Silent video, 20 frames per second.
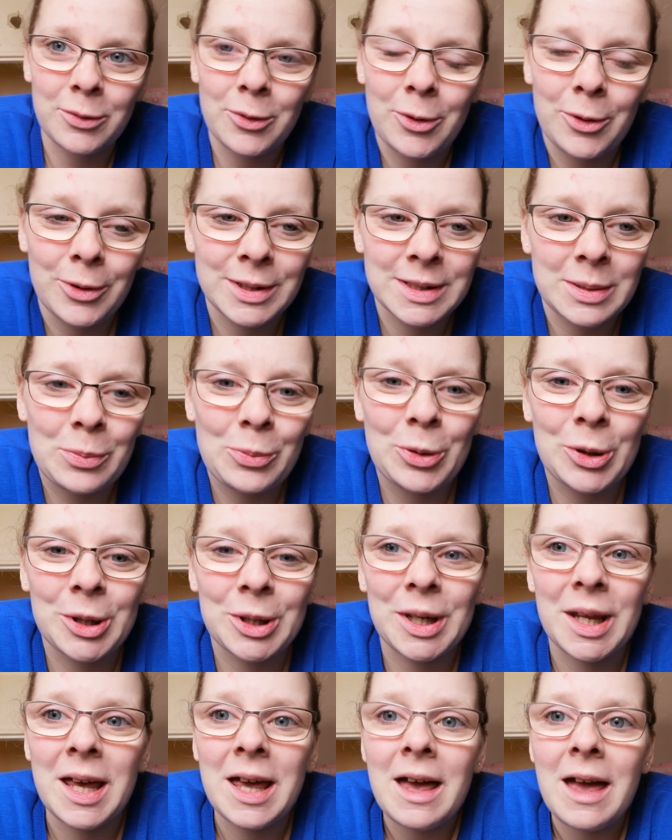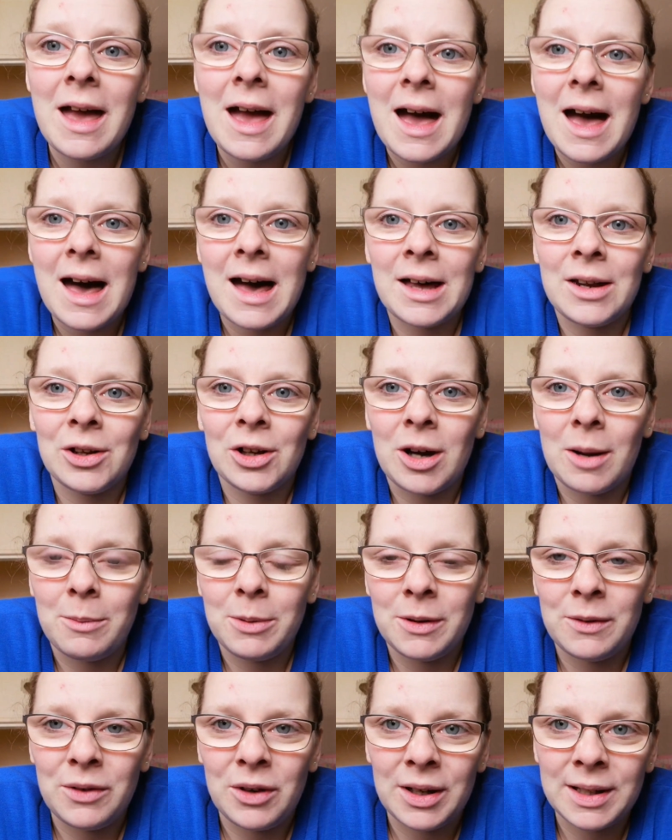for someone and a
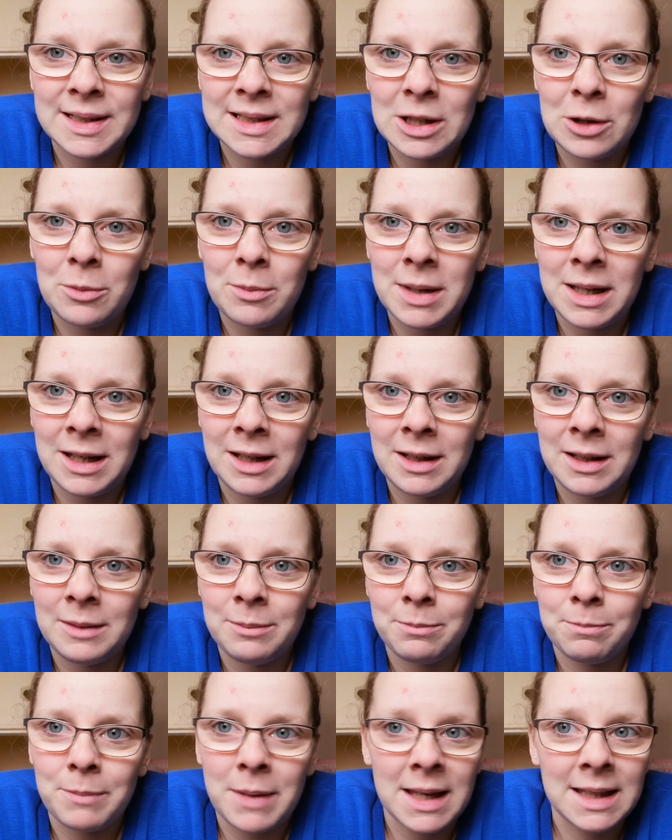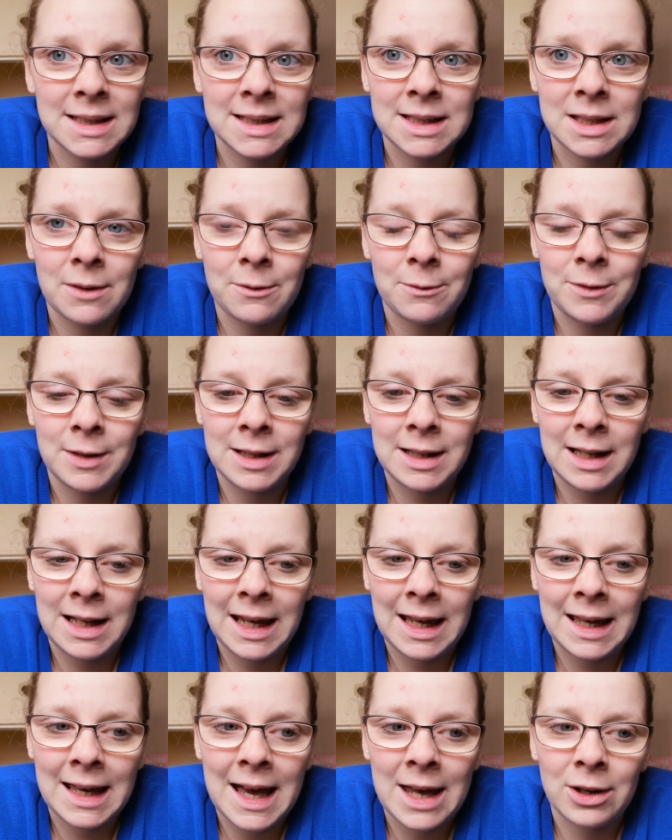couple of last little mini bits for
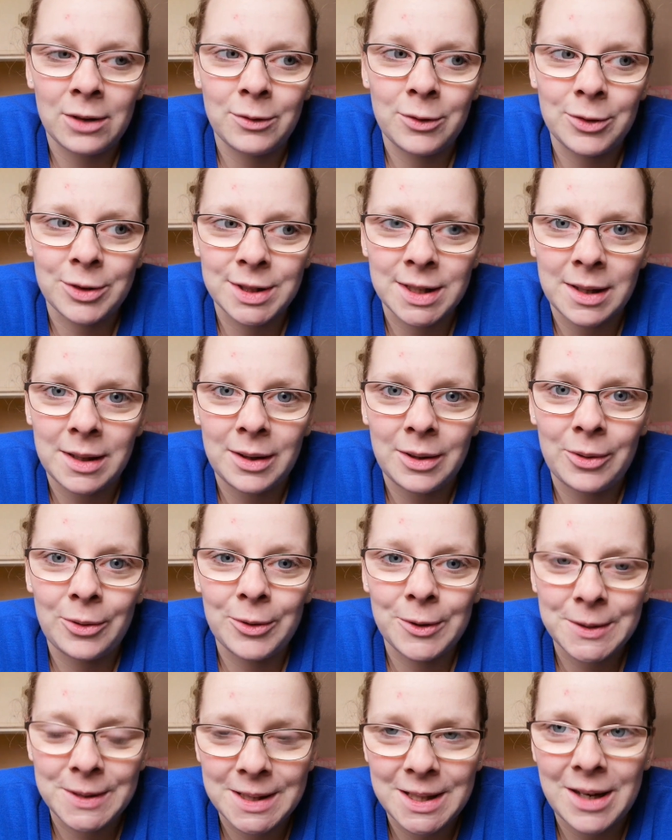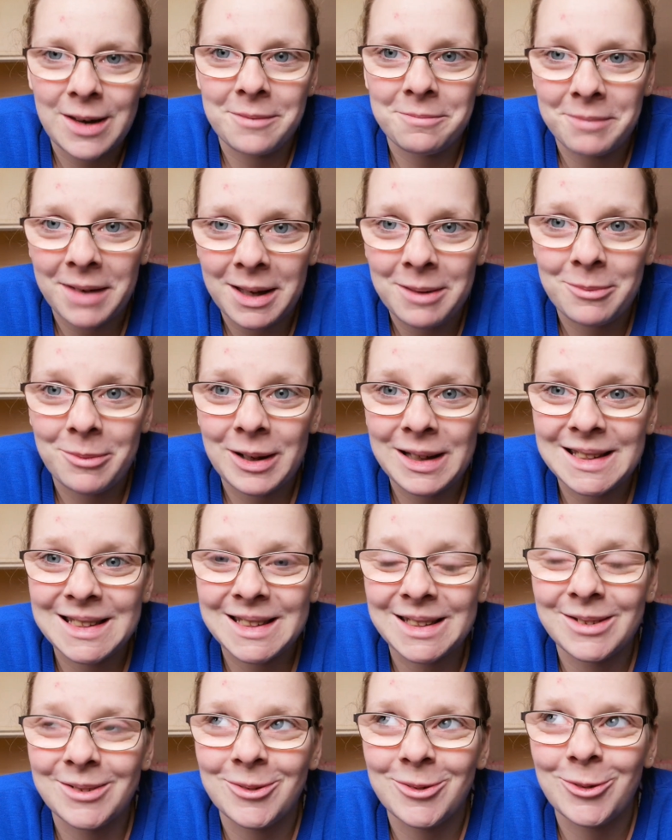Lily. And I've also ordered her main
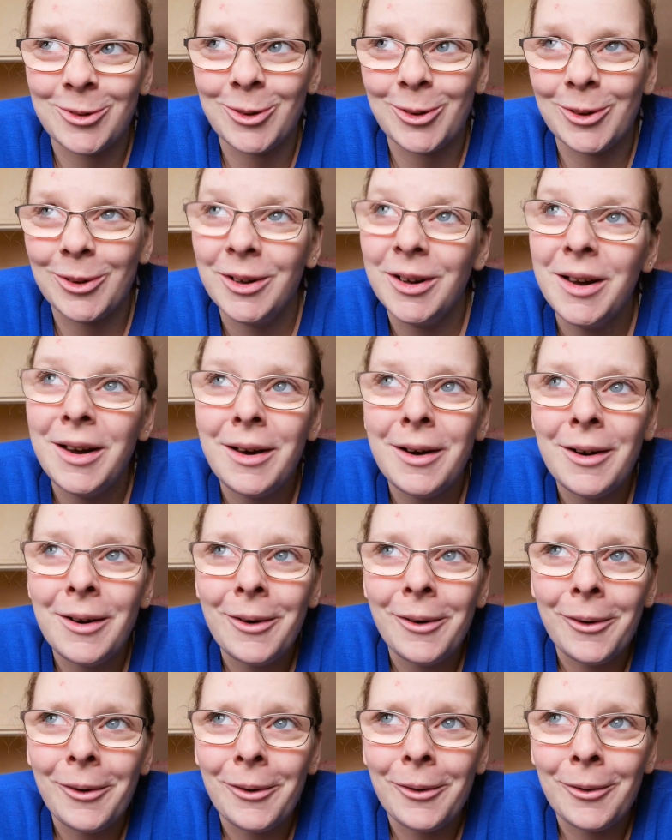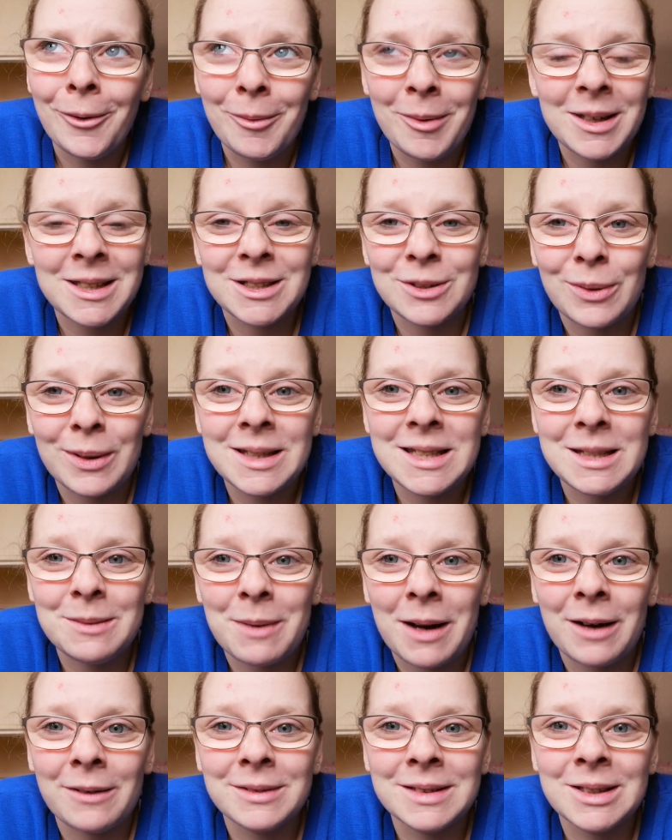present for almost
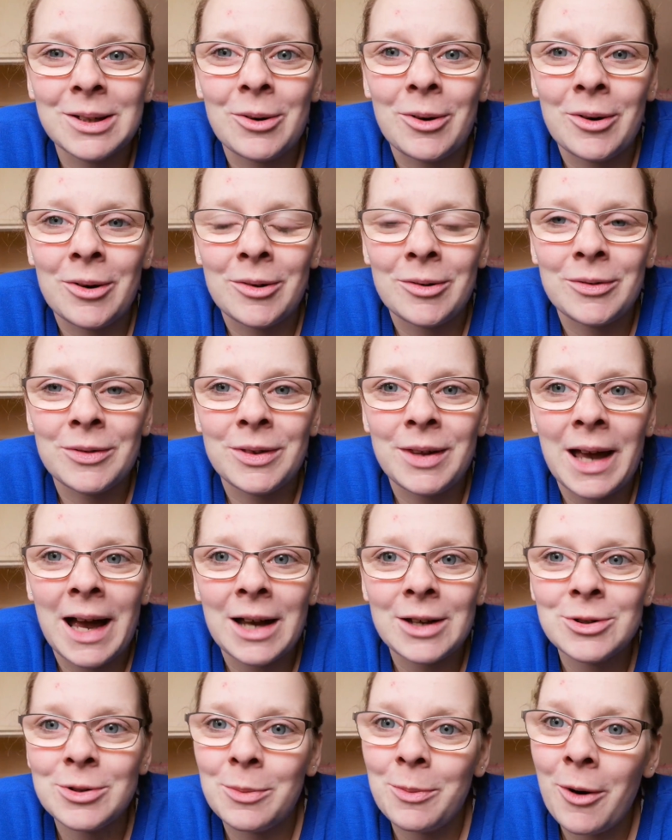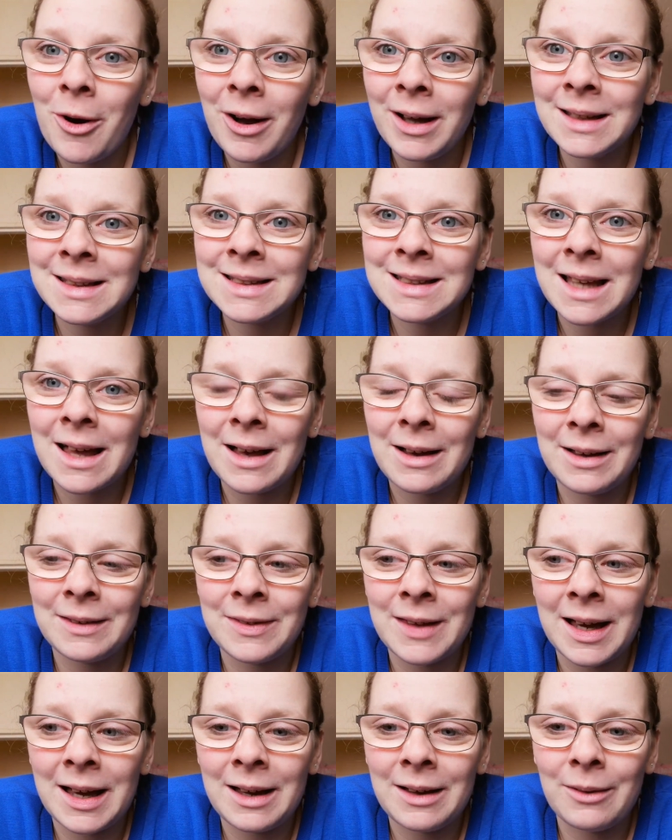£20 off the actual price
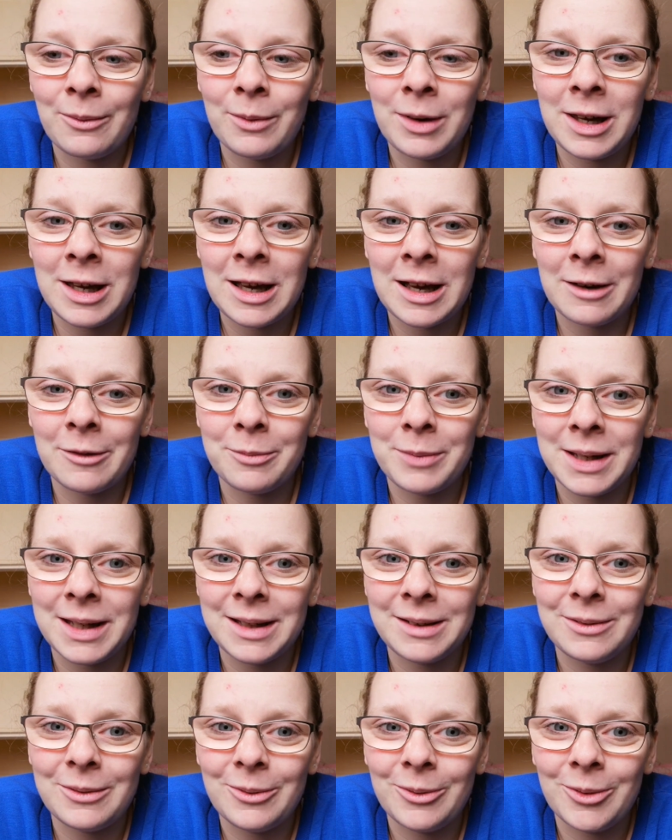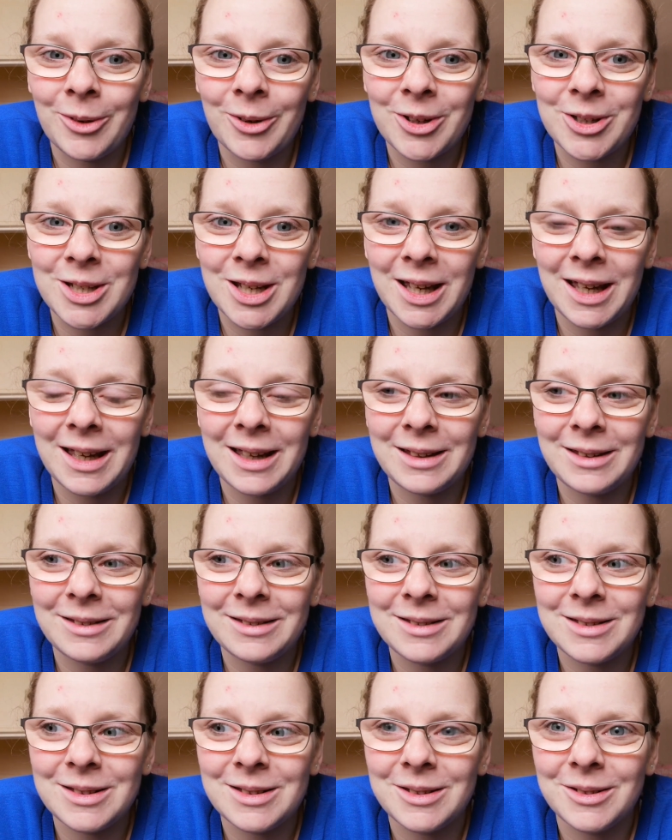that we have been watching it
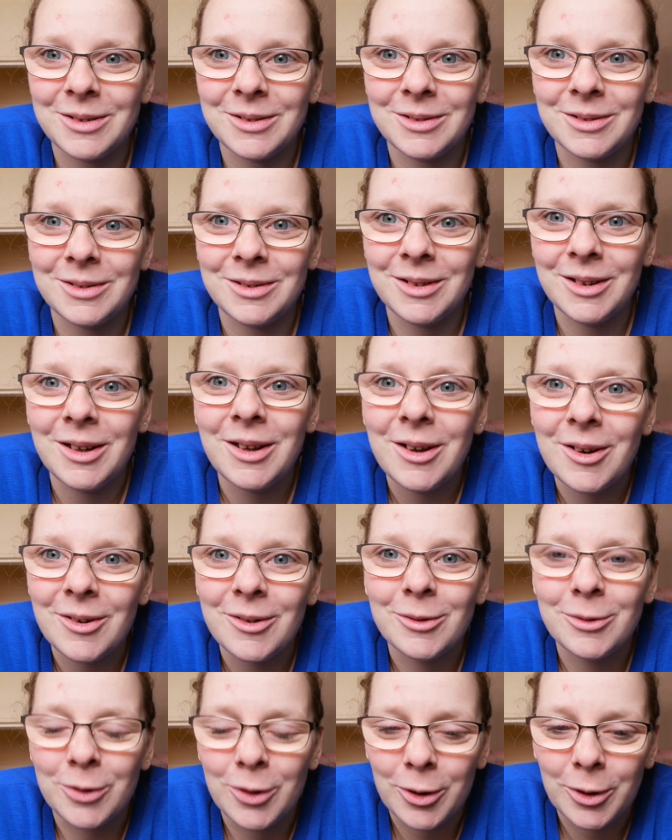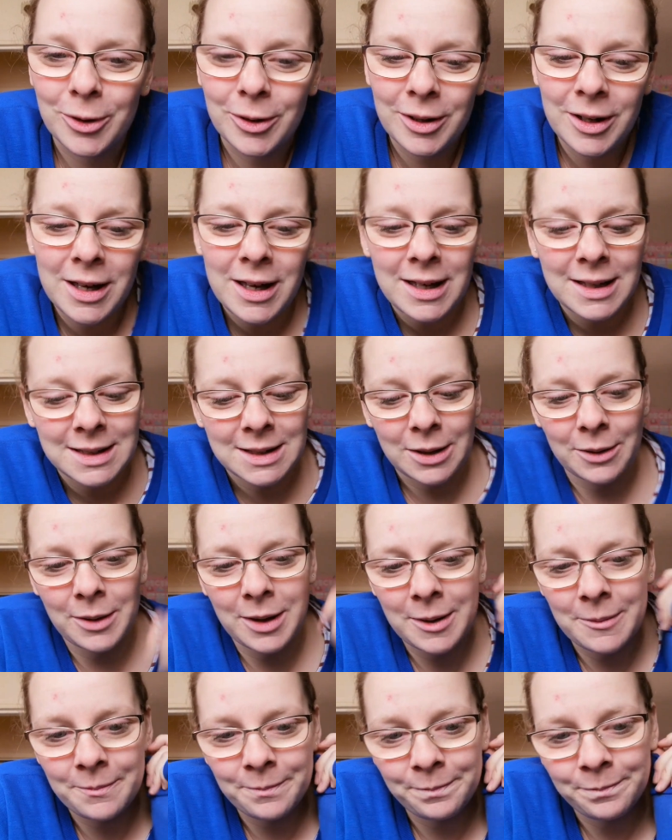for. So
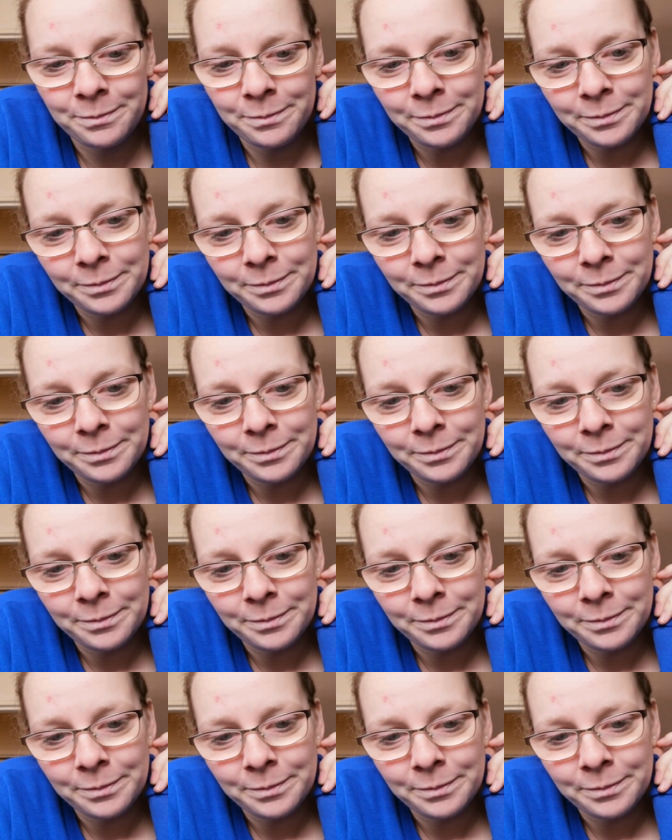um